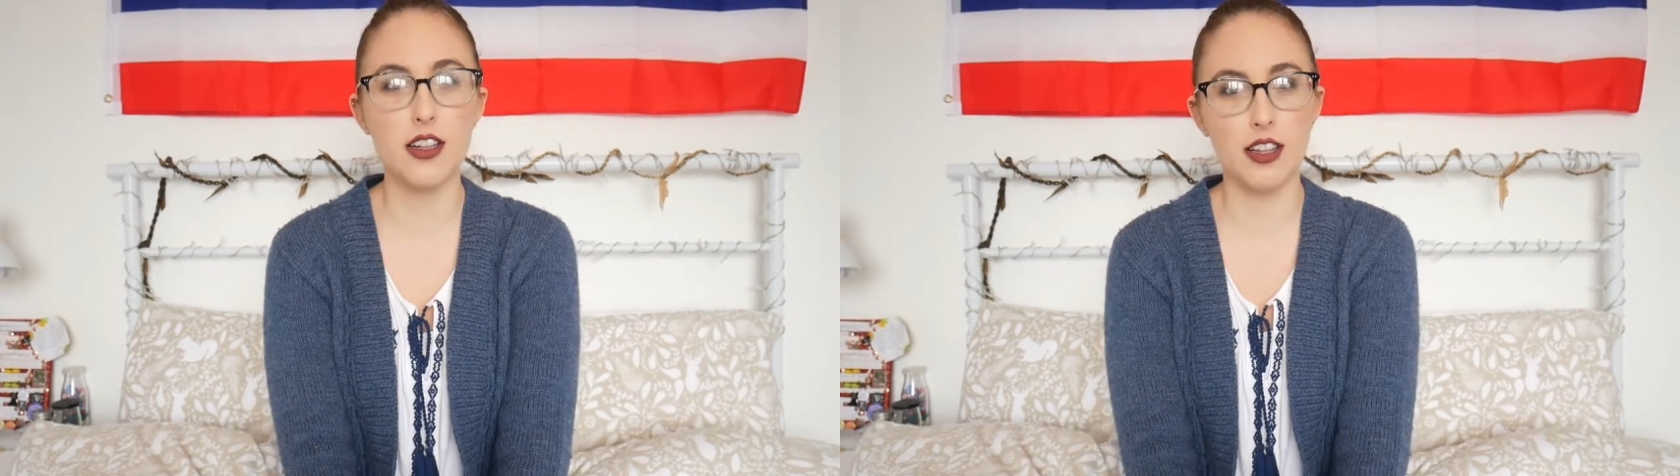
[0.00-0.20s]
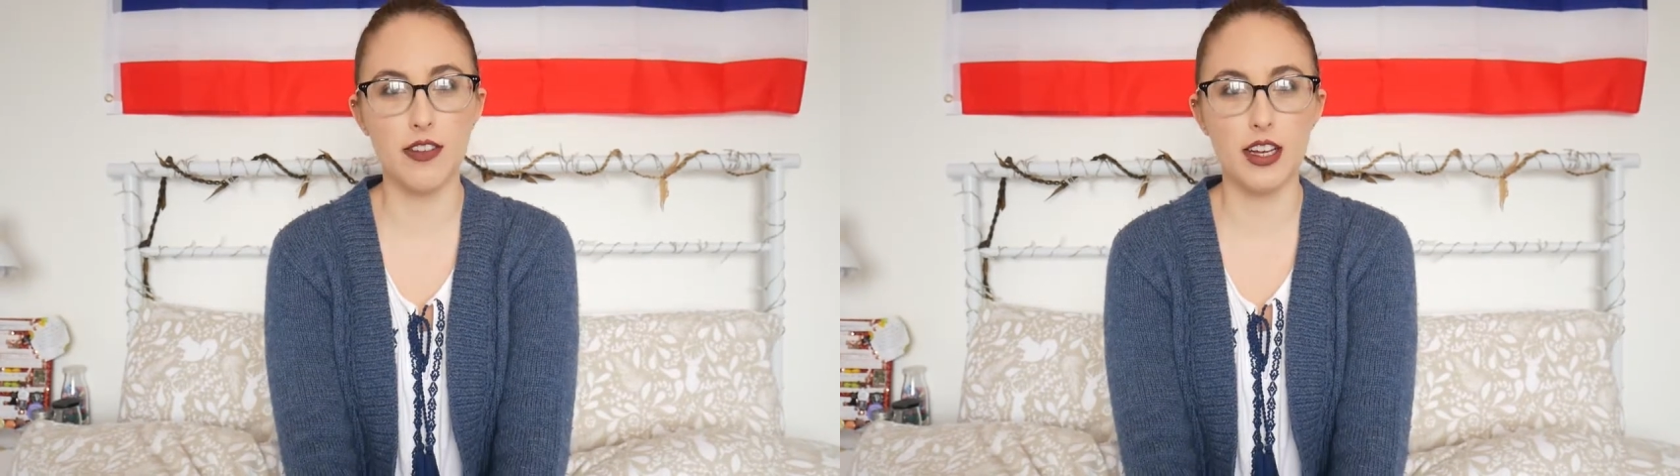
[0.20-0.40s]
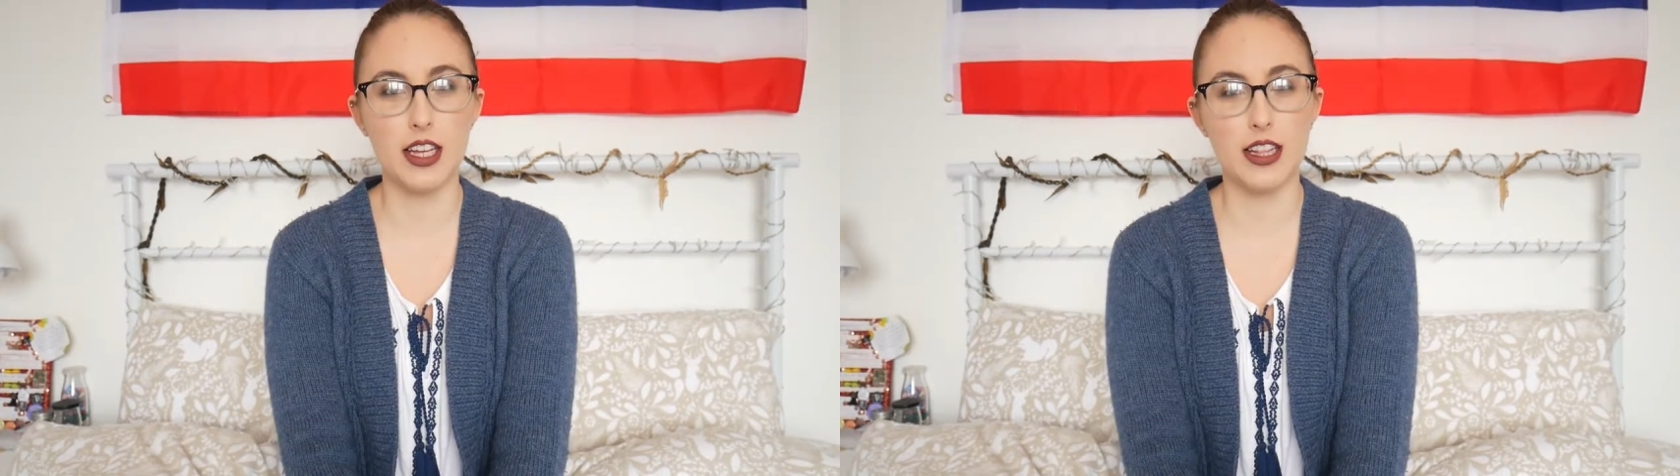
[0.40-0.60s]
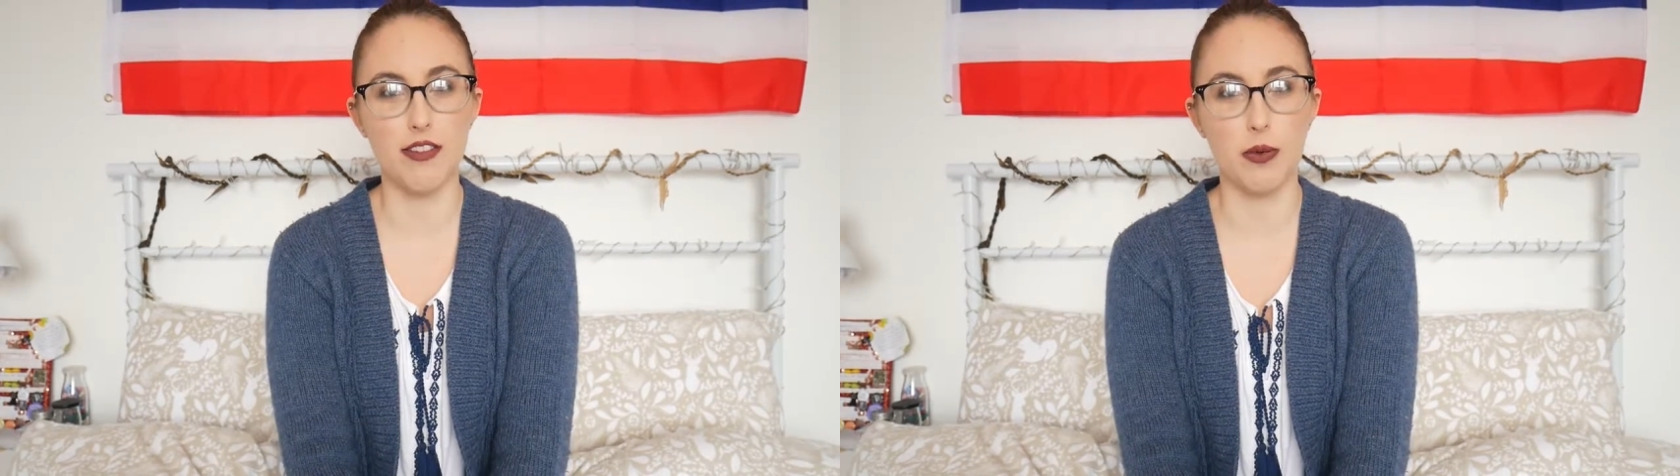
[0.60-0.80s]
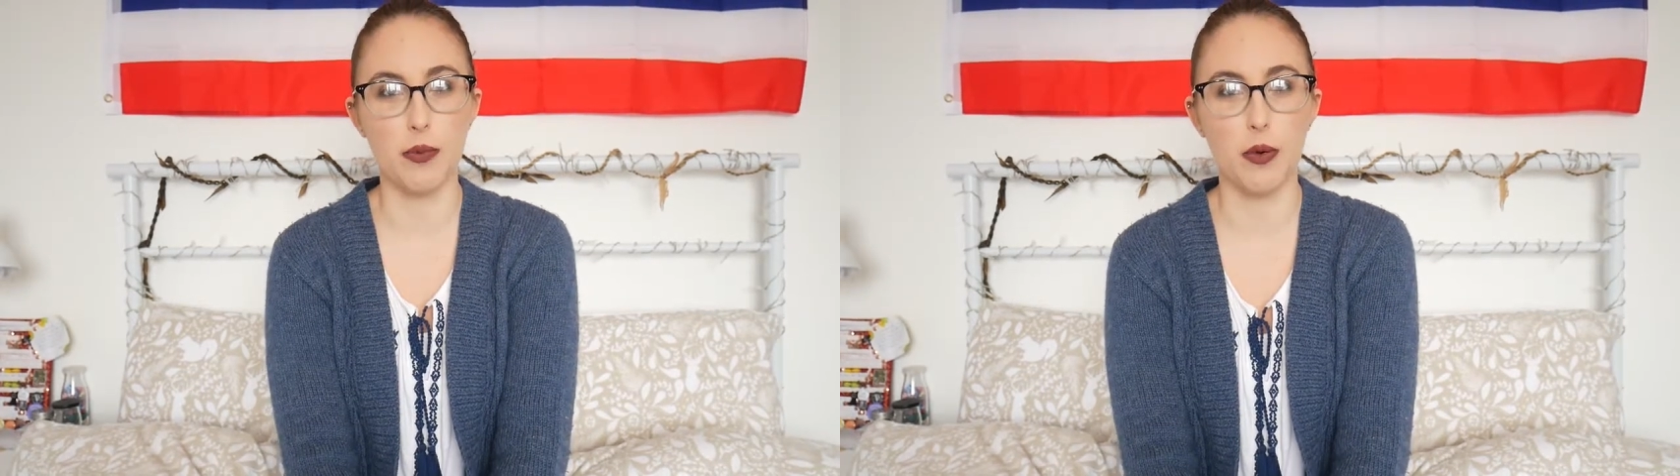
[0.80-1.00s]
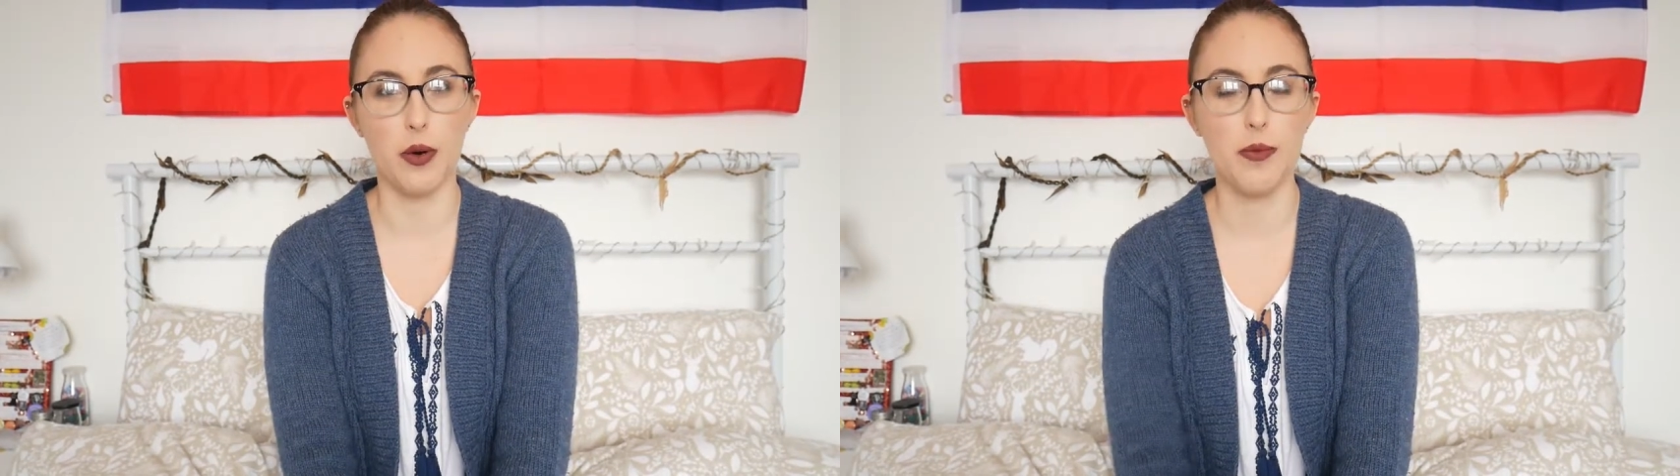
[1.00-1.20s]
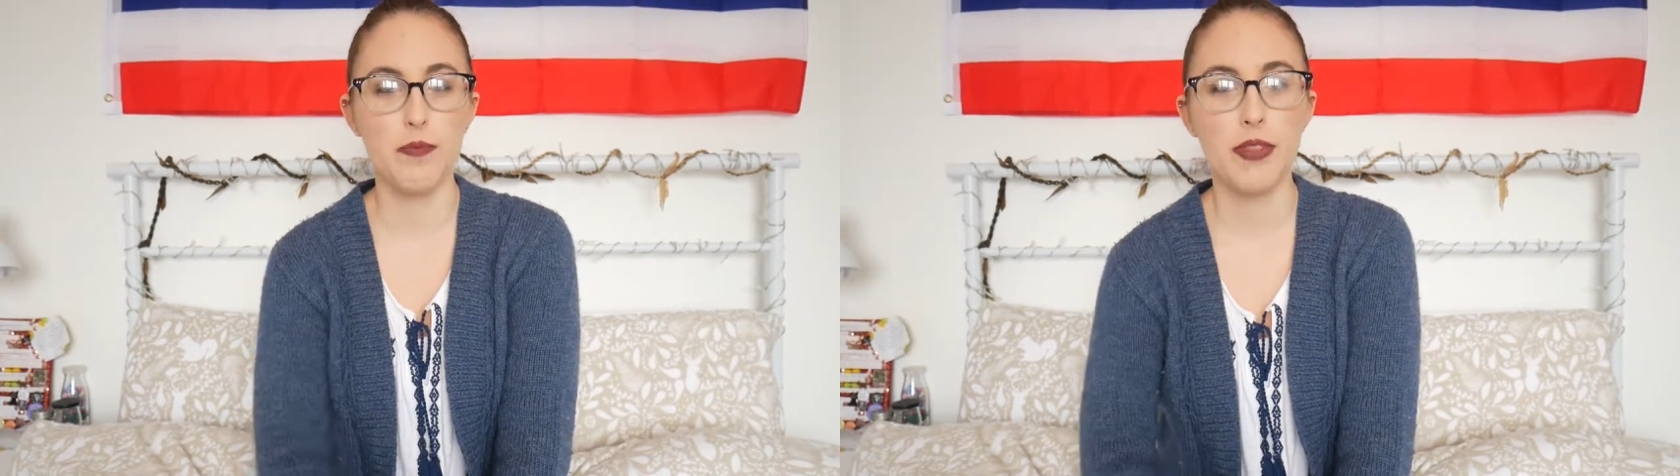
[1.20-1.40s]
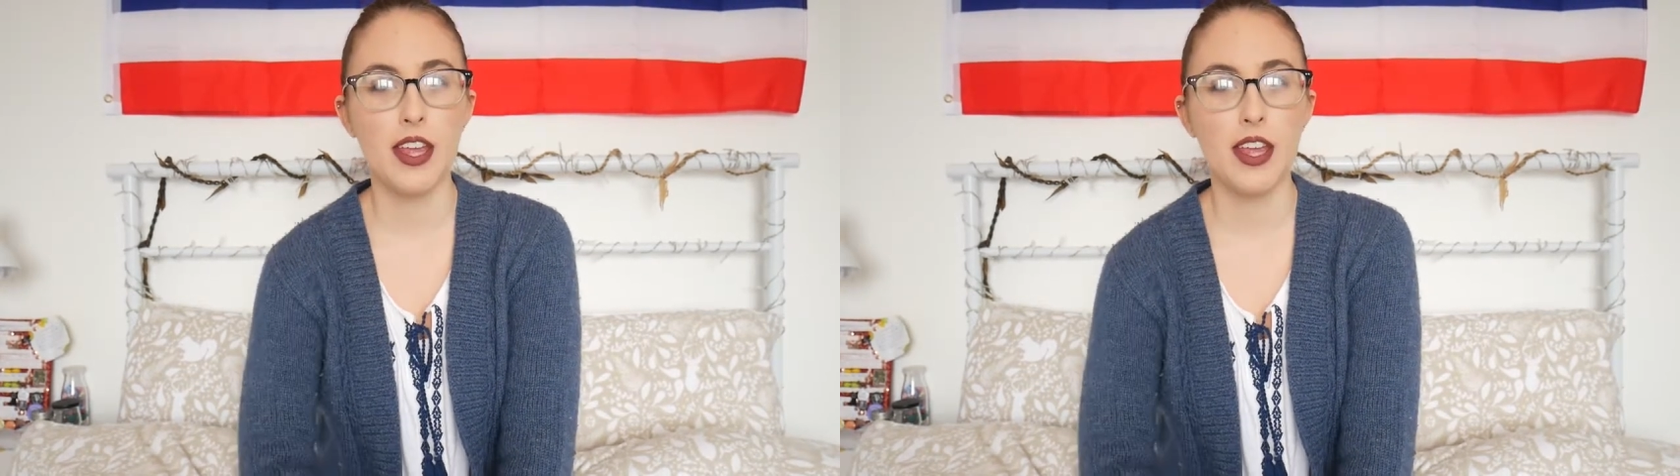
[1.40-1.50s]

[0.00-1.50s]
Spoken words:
living in Liverpool.